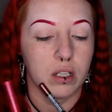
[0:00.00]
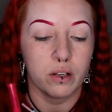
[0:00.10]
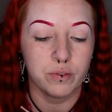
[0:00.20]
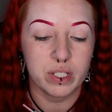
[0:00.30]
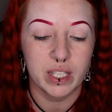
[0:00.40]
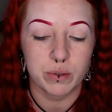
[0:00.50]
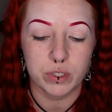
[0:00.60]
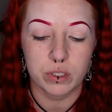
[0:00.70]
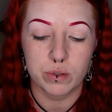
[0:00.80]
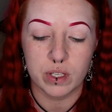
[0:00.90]
and really I was
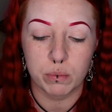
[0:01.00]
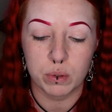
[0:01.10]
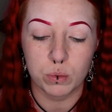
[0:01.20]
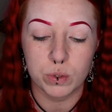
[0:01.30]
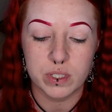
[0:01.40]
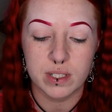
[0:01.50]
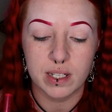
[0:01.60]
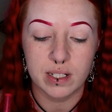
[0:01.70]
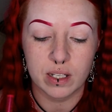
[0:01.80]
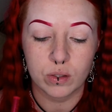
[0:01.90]
going to use that on my
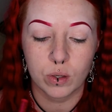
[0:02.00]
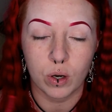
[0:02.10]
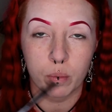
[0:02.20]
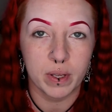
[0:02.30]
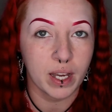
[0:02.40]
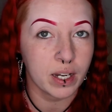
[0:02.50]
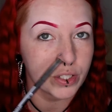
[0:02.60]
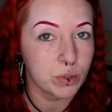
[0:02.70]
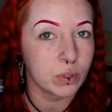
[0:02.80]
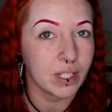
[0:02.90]
waterline and not on my
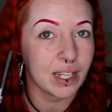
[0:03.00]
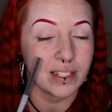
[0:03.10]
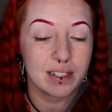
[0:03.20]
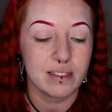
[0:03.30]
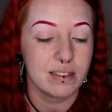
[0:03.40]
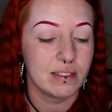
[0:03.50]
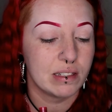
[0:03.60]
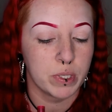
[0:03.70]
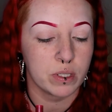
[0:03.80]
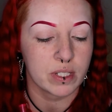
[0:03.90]
actual eyelids,
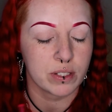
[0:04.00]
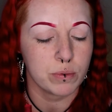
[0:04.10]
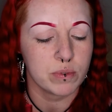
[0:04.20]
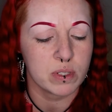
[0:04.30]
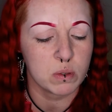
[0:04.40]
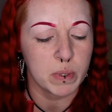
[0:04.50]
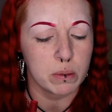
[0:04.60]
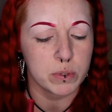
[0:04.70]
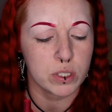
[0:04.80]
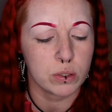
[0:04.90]
because I don't seem to be
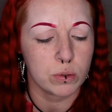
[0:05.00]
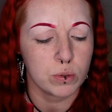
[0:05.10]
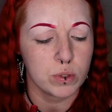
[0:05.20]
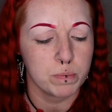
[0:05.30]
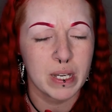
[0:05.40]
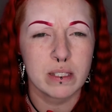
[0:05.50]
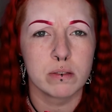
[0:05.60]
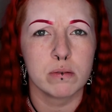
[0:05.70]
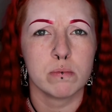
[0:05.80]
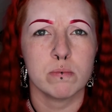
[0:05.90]
able to use
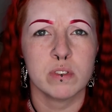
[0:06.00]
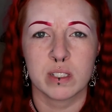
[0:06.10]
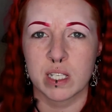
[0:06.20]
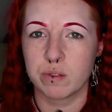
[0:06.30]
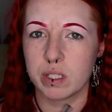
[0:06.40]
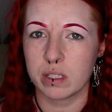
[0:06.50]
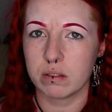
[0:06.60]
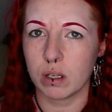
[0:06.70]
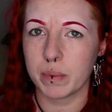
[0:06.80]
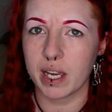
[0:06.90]
pencil successfully
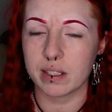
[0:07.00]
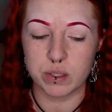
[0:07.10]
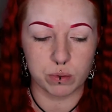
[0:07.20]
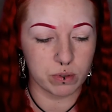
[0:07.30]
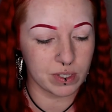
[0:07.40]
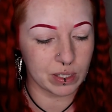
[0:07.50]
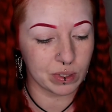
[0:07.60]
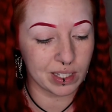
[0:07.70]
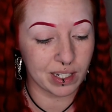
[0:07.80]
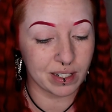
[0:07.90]
on my eyelids, whereas
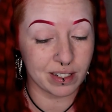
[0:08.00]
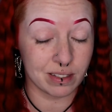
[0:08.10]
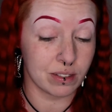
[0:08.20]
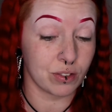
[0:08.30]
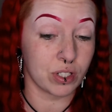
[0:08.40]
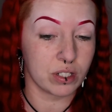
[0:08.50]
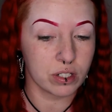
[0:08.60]
liquid liner isn't such an